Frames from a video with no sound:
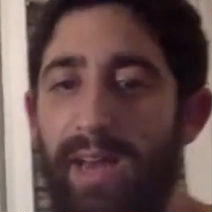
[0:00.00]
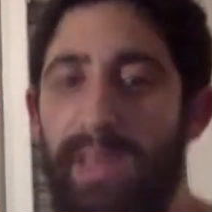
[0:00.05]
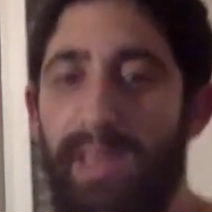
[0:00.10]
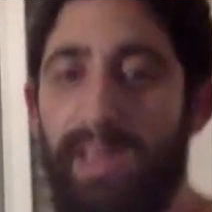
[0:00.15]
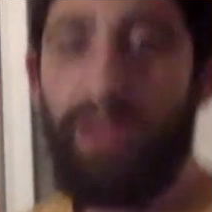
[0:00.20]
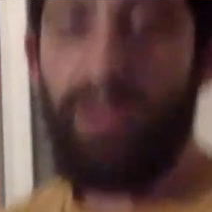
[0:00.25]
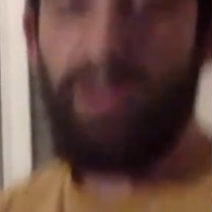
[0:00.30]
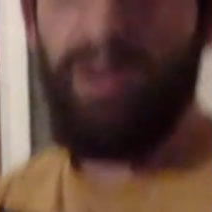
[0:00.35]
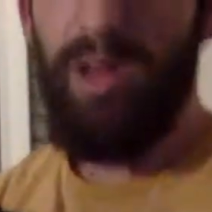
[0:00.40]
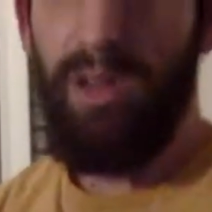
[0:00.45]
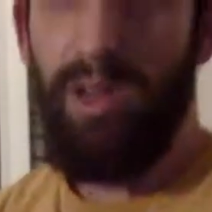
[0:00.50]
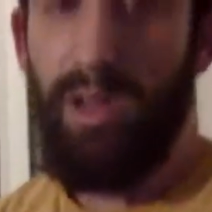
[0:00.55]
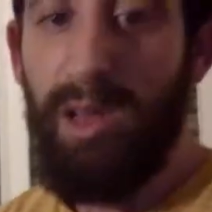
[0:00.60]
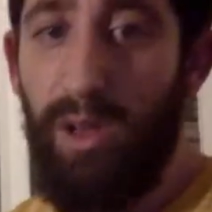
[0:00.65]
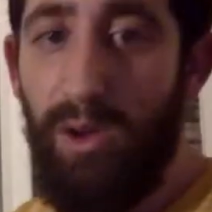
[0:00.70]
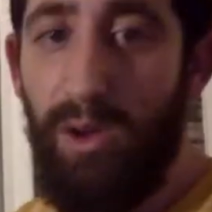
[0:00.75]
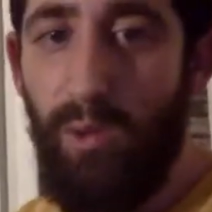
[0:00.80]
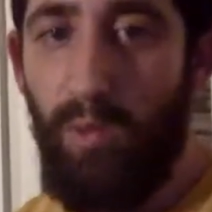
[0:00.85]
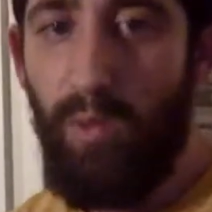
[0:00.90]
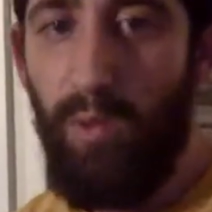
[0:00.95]
here
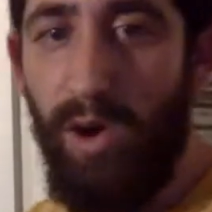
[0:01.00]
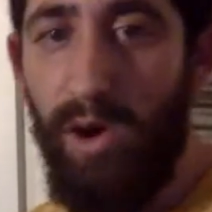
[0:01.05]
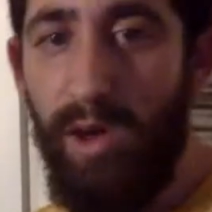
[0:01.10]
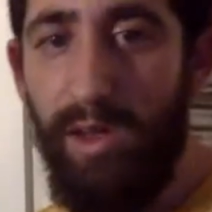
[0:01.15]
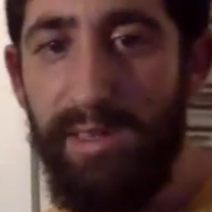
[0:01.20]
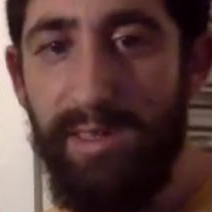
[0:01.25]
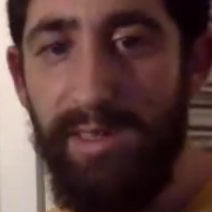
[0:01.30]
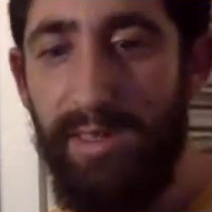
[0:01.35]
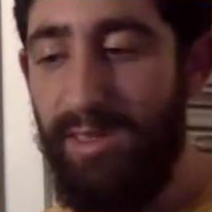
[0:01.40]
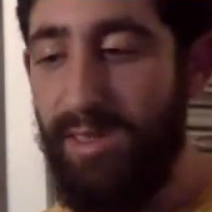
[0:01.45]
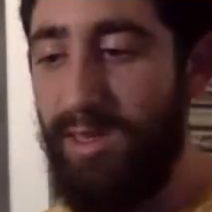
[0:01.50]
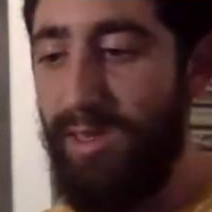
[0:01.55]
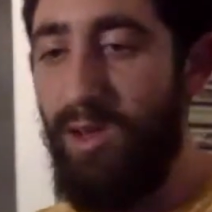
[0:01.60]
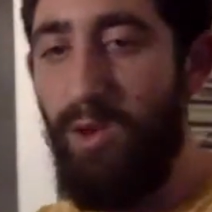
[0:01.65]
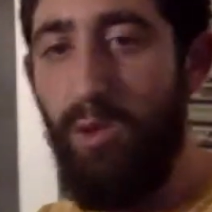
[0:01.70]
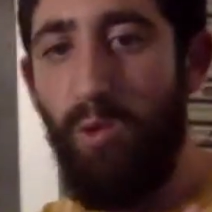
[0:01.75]
was,